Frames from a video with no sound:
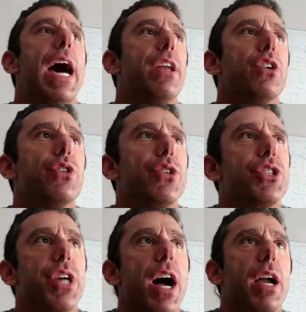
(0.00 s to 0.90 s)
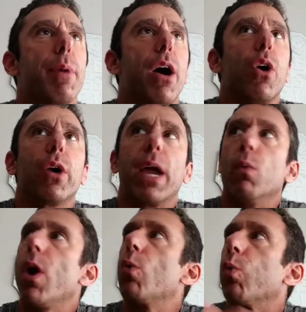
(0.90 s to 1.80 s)
And also just talk about, okay,
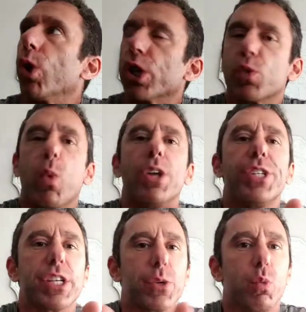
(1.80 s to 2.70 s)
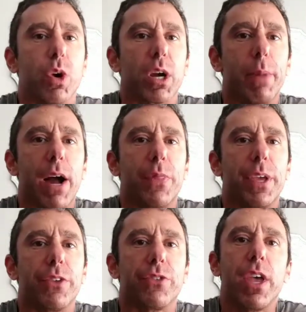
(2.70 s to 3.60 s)
what works, what doesn't work about
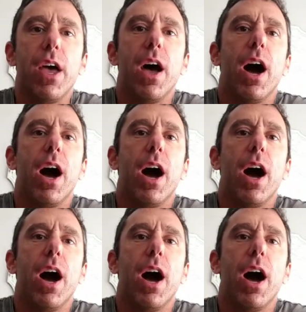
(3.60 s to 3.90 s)
this.